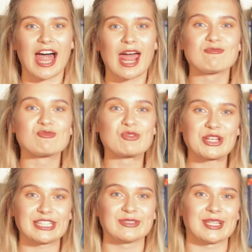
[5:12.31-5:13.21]
and I'm
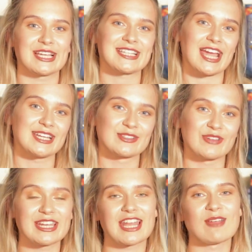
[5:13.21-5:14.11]
really excited to read it.